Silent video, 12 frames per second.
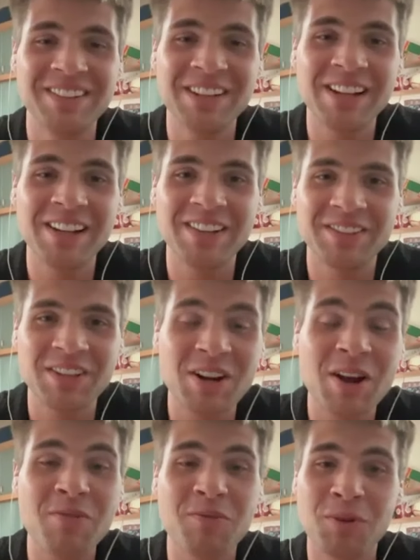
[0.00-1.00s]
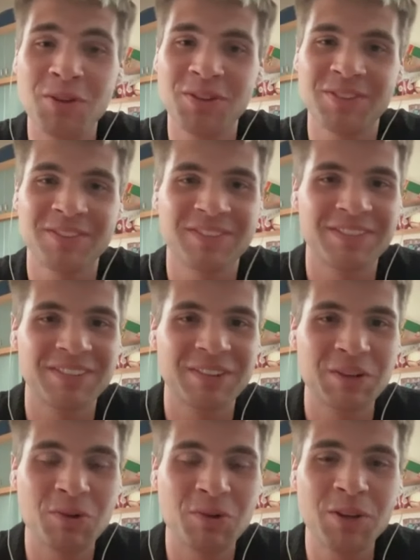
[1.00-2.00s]
the the rough one,
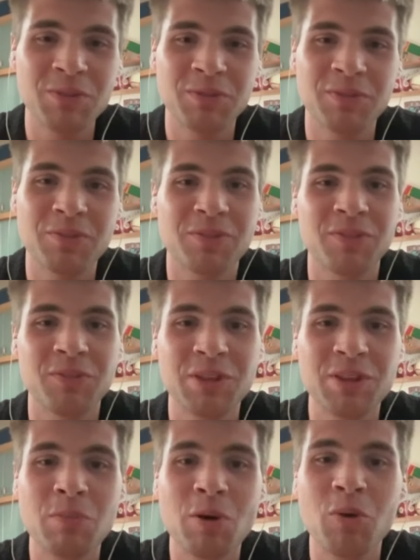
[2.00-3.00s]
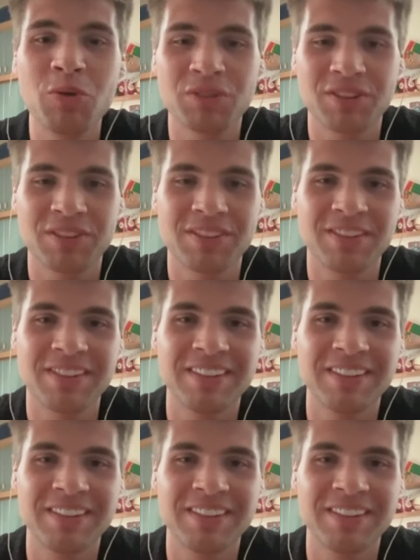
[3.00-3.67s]
the one with the boat.